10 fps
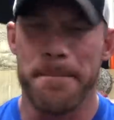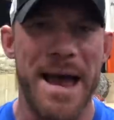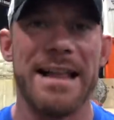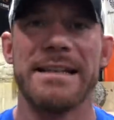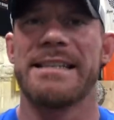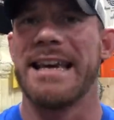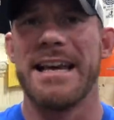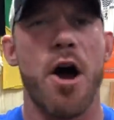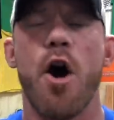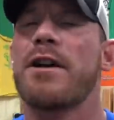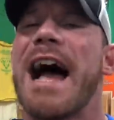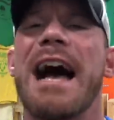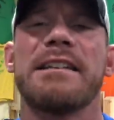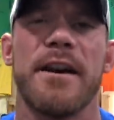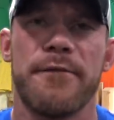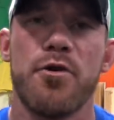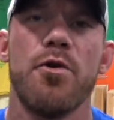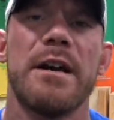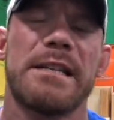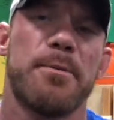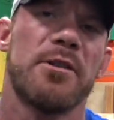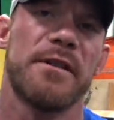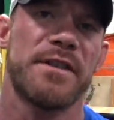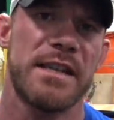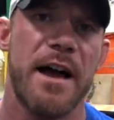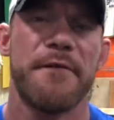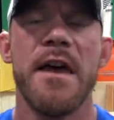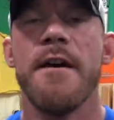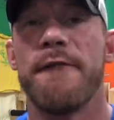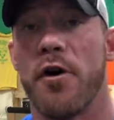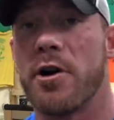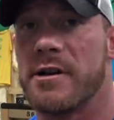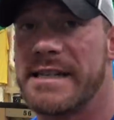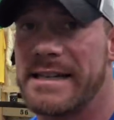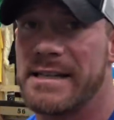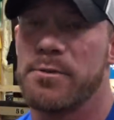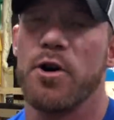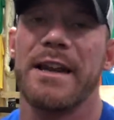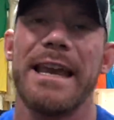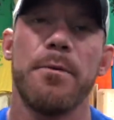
balancing, all kinds of cool explosive stuff for your assistance work,